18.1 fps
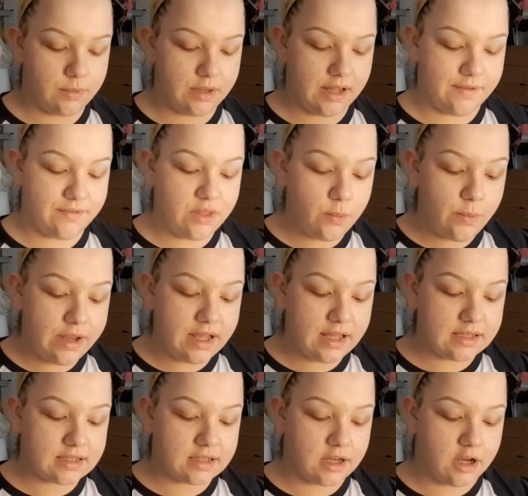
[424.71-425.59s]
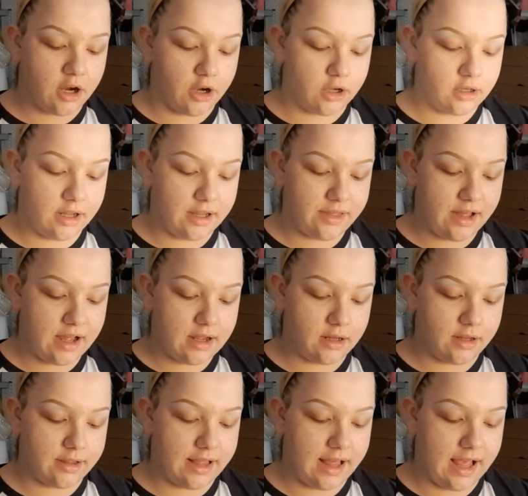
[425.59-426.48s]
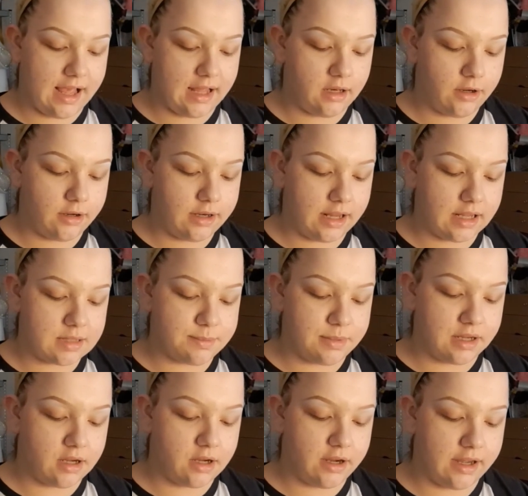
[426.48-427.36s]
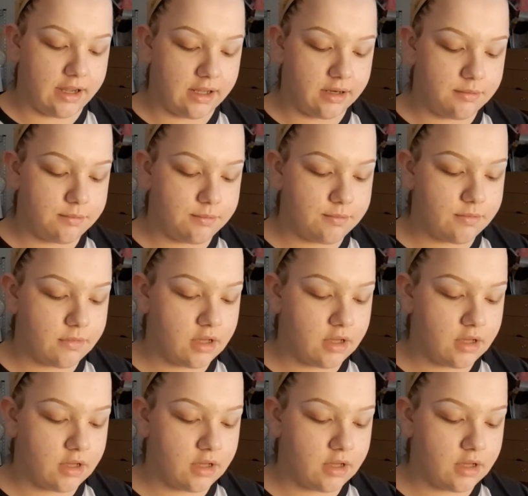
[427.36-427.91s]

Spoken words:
If the wig is cut like that, like the hairline has been cut in,